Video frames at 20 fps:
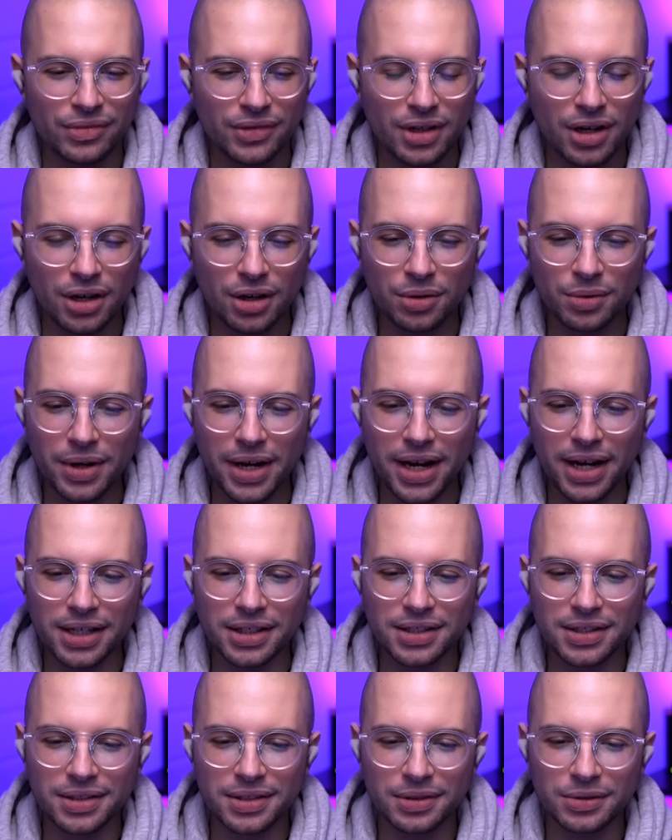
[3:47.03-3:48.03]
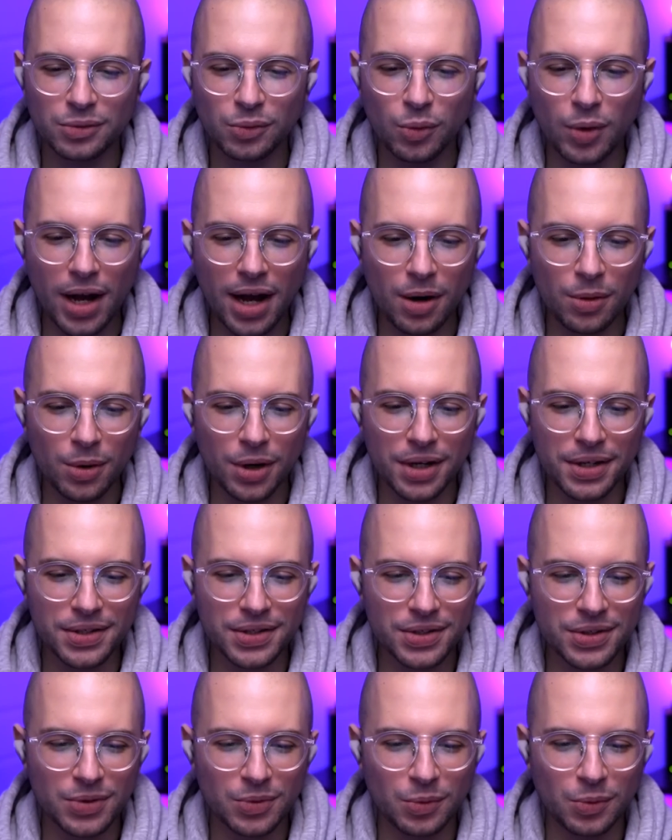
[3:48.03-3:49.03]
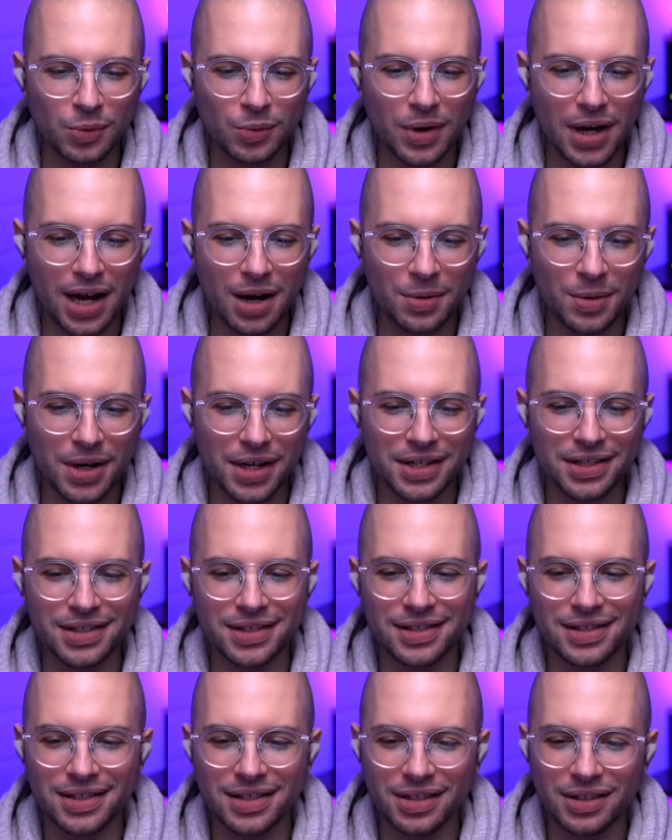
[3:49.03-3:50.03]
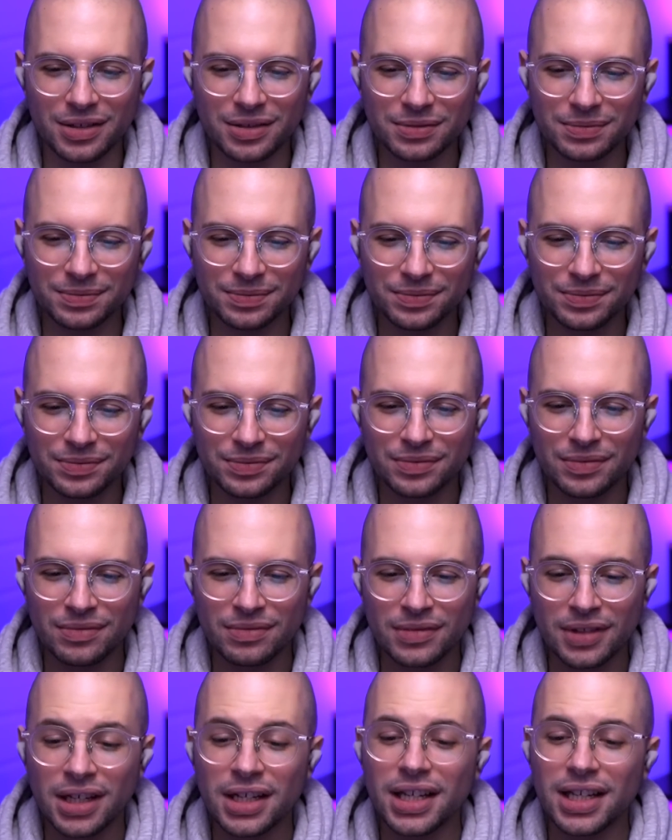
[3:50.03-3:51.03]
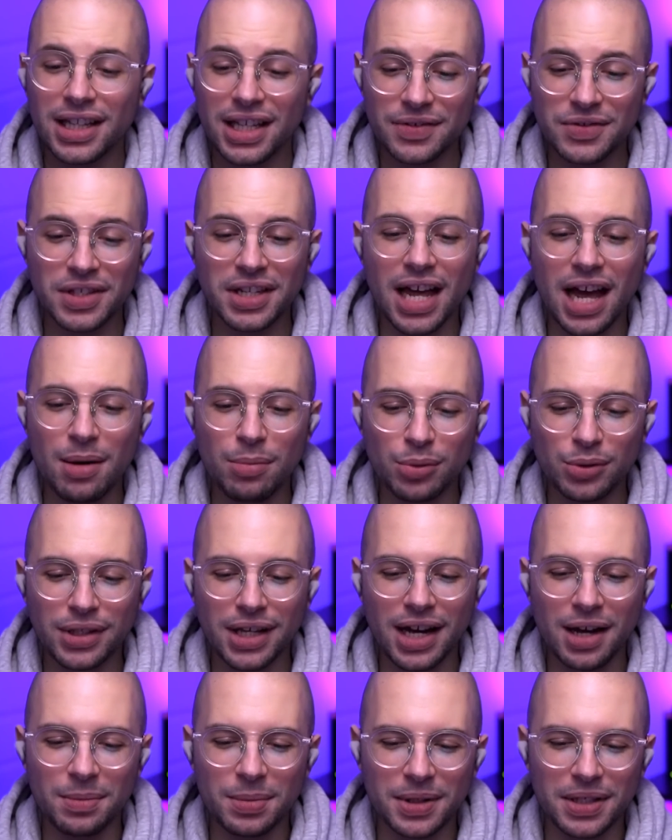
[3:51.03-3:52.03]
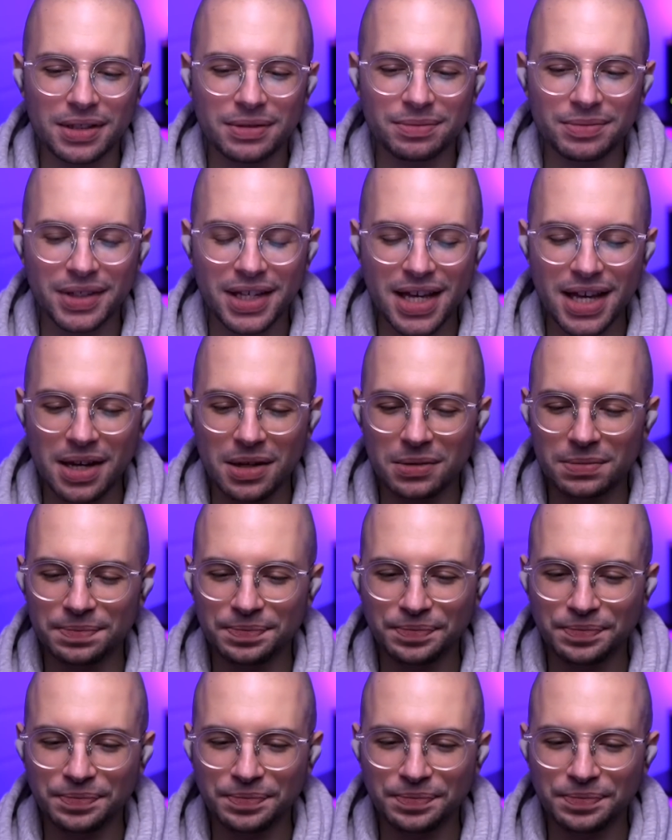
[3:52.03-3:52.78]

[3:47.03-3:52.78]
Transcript: All right, WOWS, WOWS. He lives in Abu Dhabi, yeah.